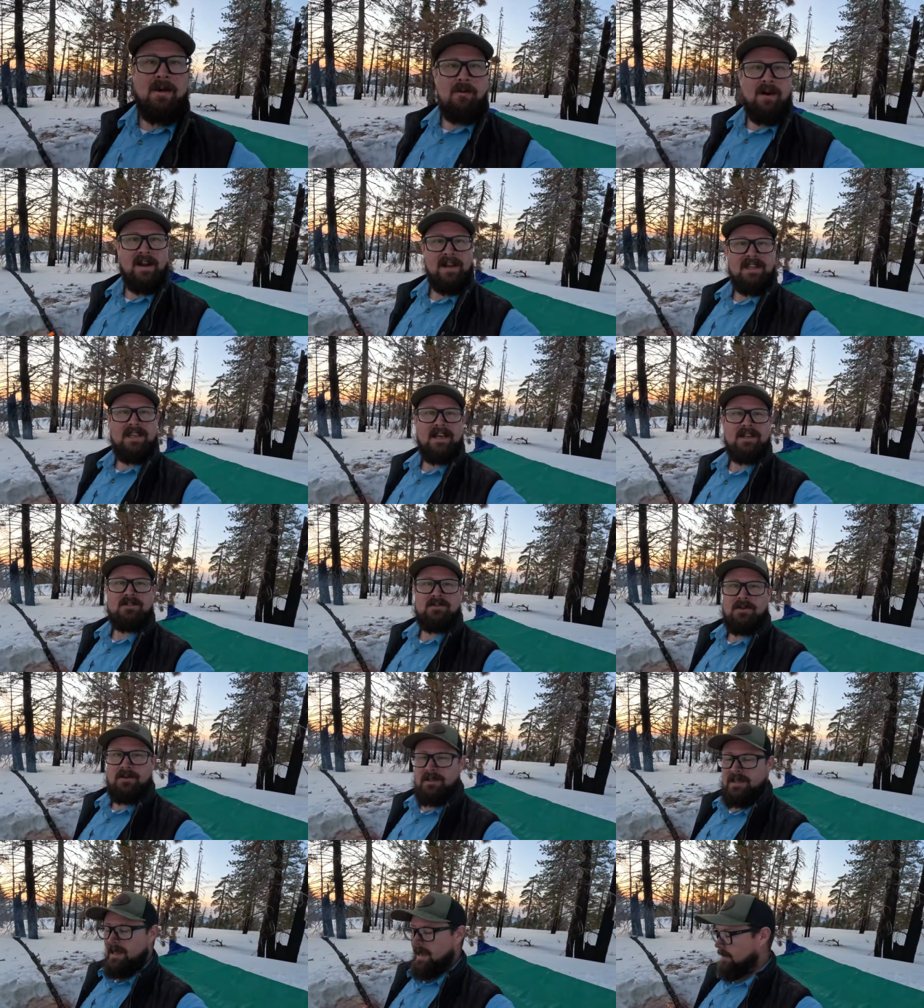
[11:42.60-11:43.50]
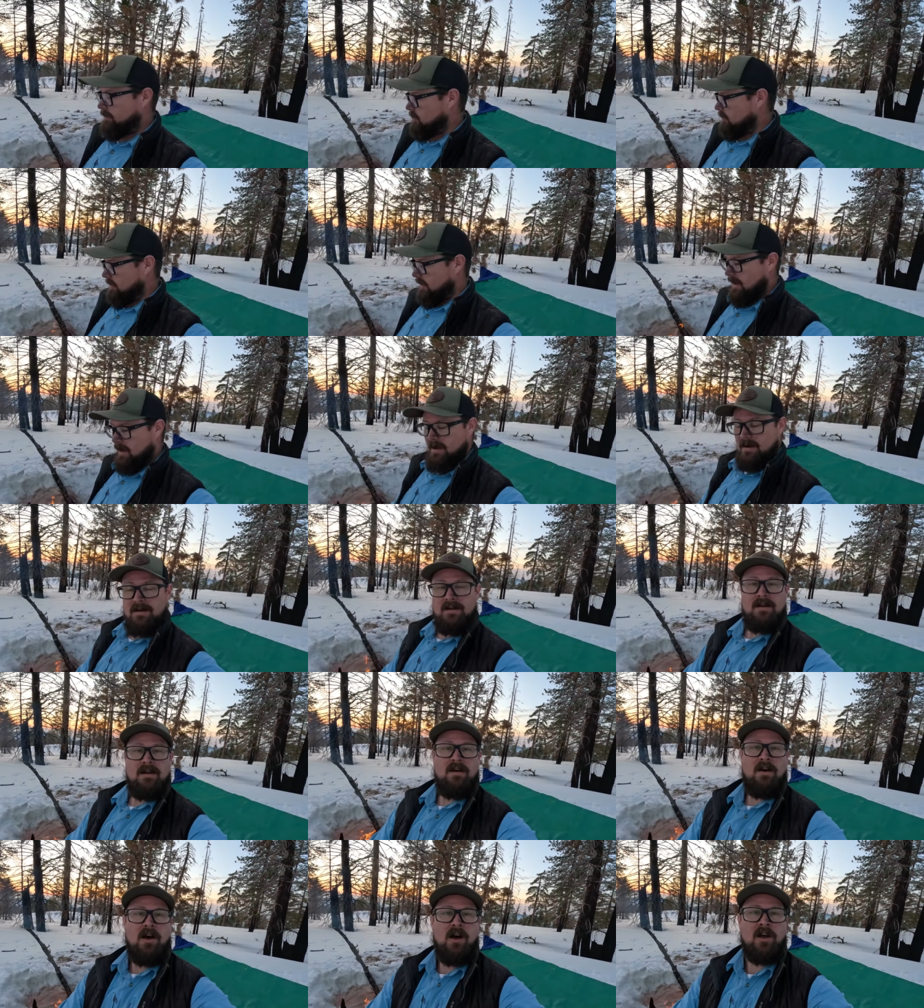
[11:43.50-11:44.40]
I want to catch capture that
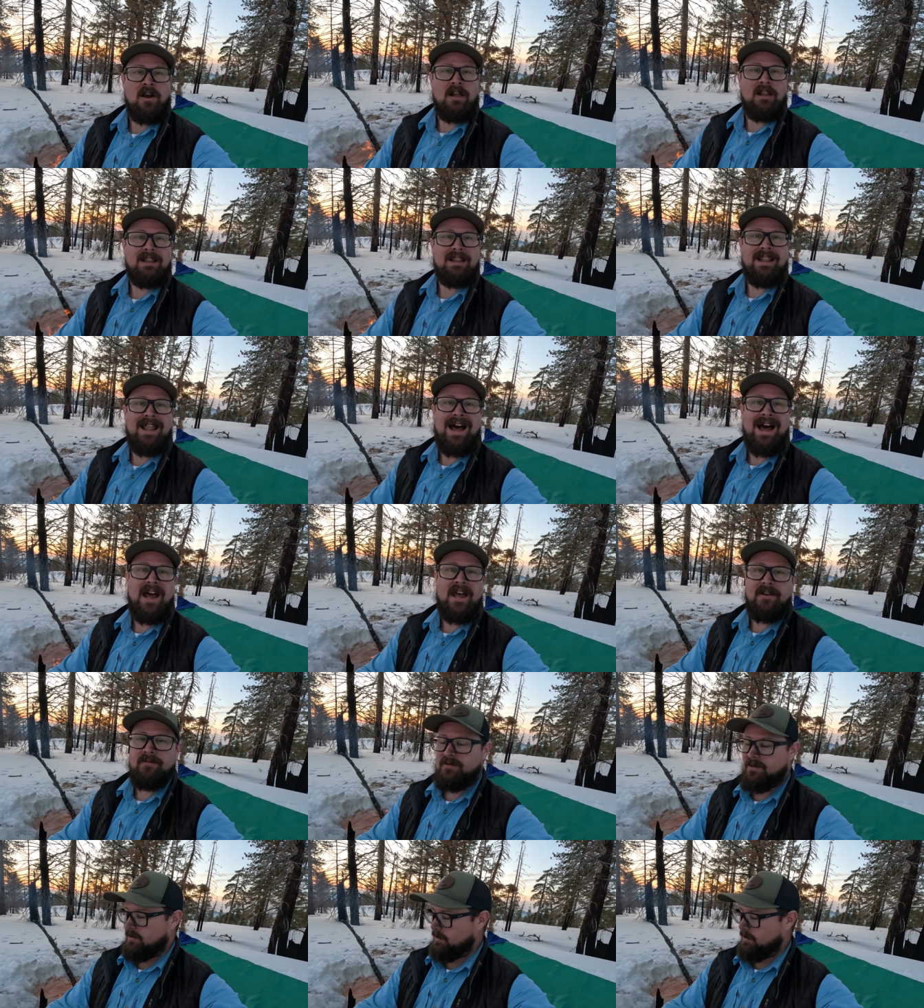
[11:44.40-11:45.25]
on a live